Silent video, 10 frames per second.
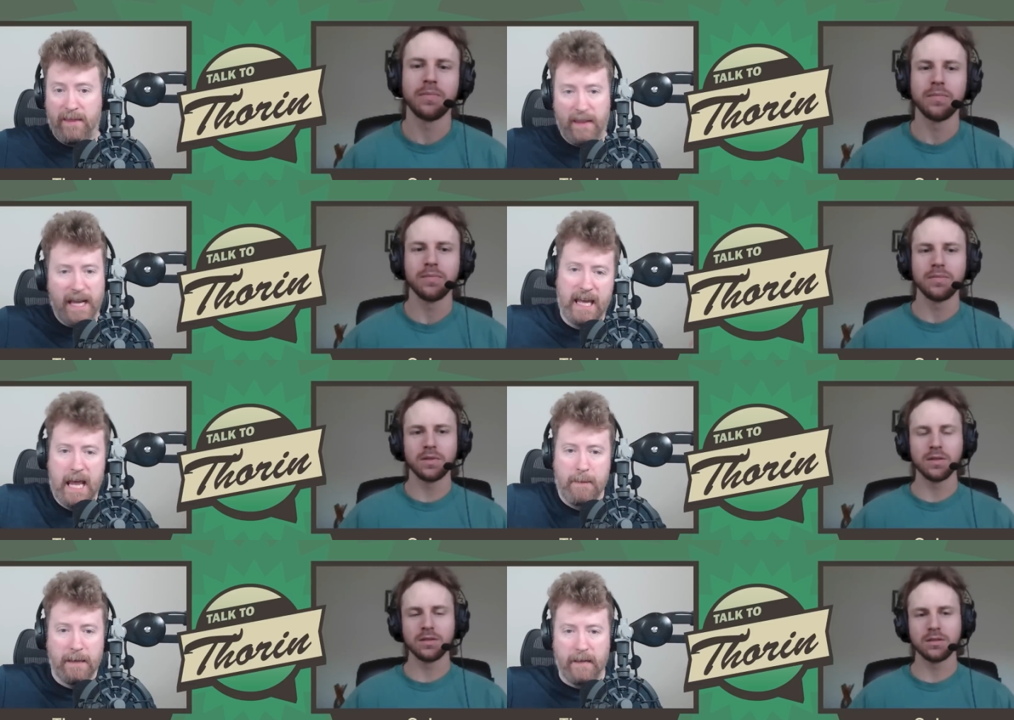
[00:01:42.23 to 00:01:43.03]
Speaker 1: the late
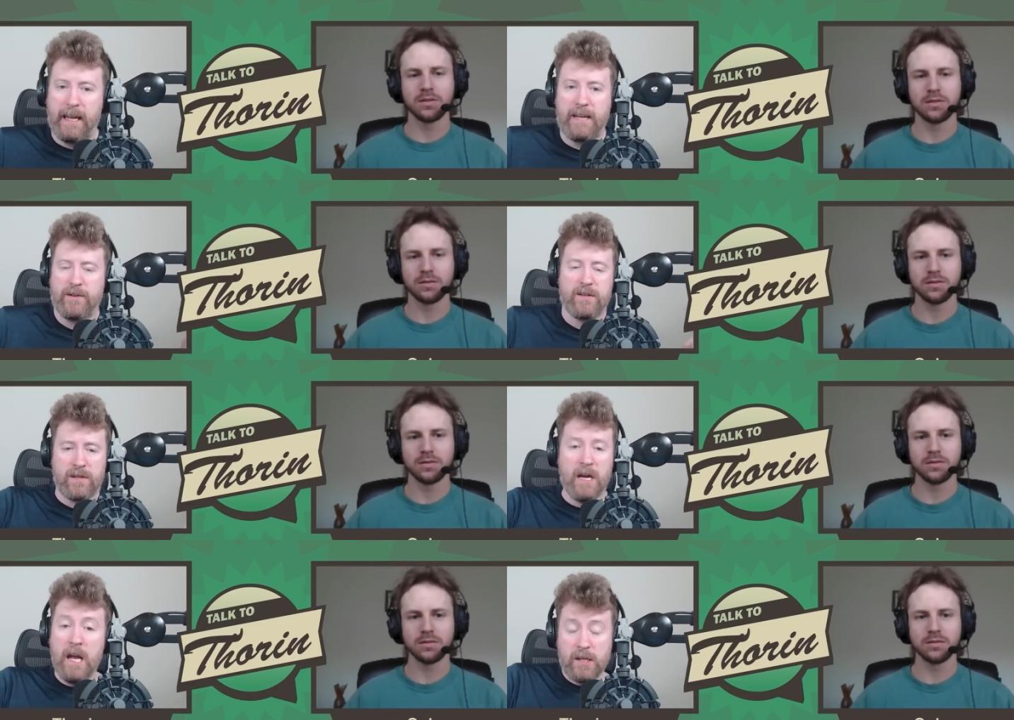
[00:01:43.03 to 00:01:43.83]
game League of Legends.
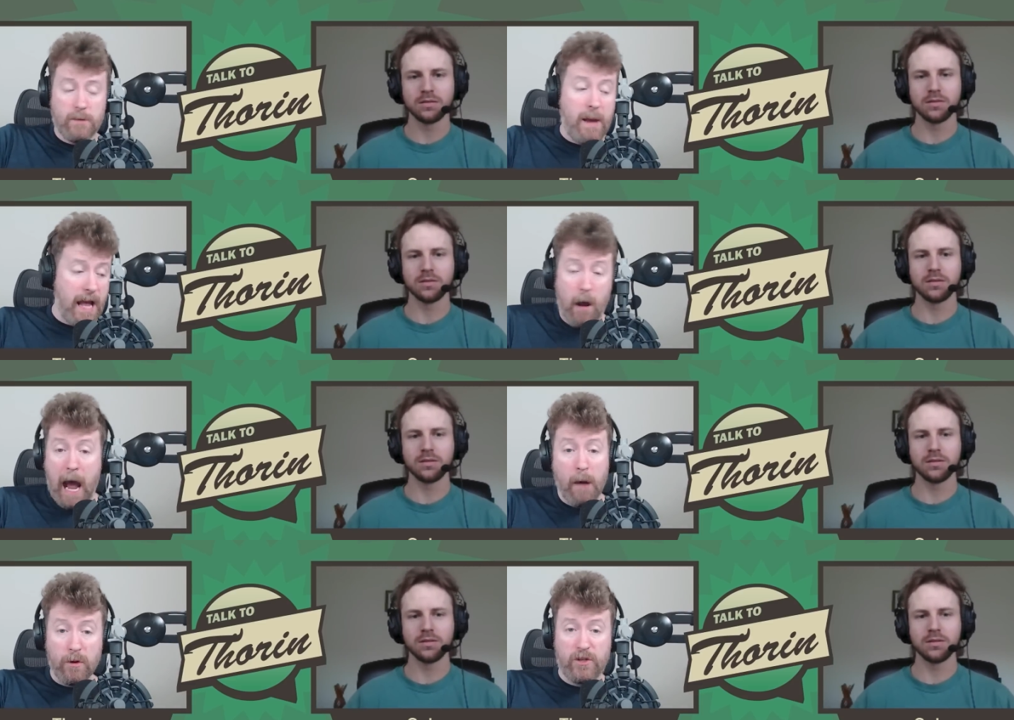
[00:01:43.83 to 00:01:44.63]
So
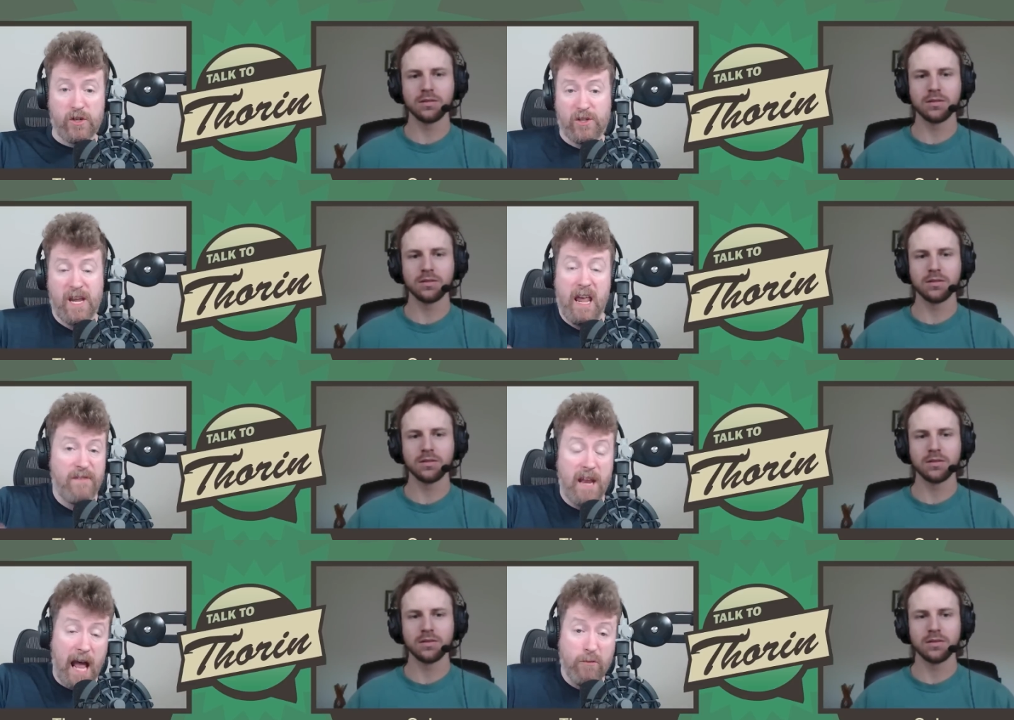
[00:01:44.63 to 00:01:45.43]
I would just say,
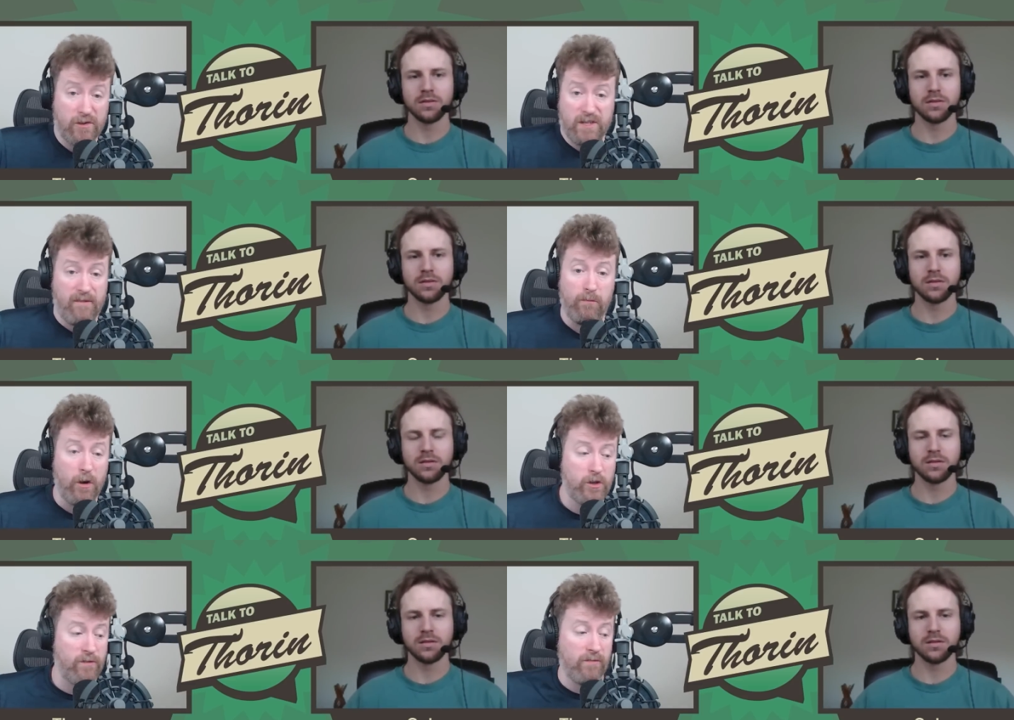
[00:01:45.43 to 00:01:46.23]
I would say from
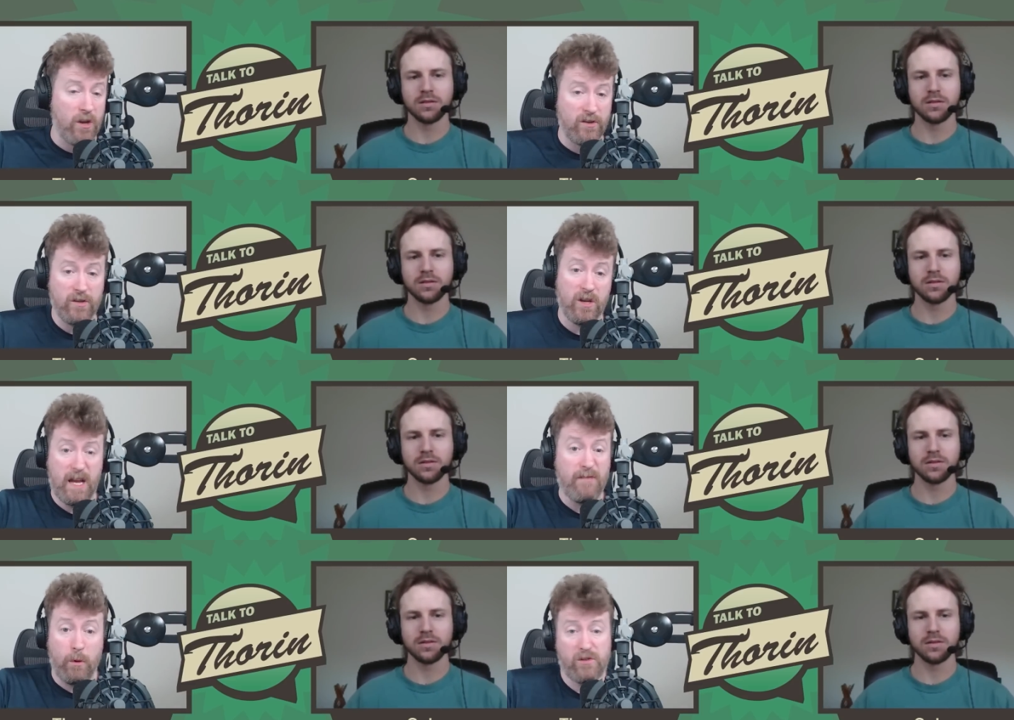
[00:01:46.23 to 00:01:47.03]
watching for years and years,
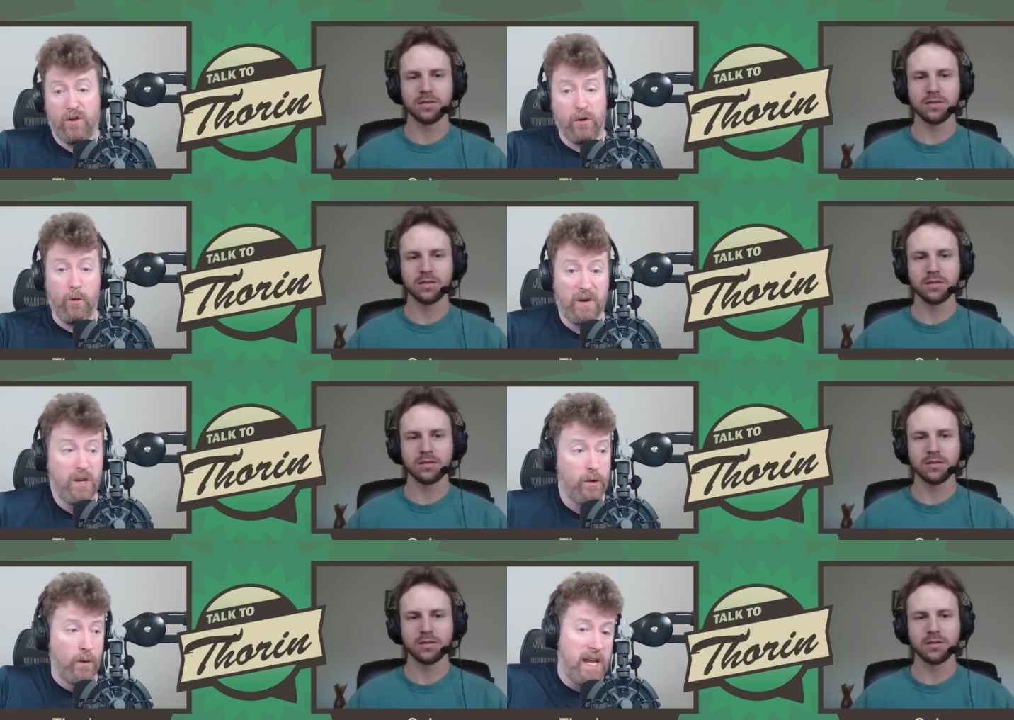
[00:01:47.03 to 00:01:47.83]
I've always thought you were pretty
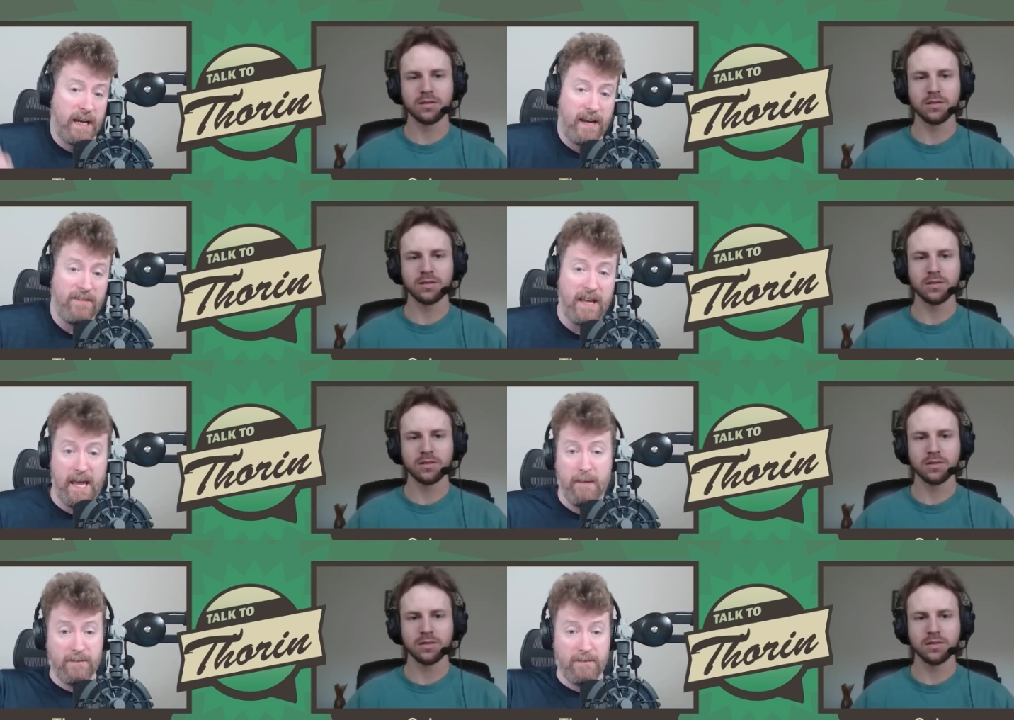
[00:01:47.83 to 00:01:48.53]
good when you get in the game.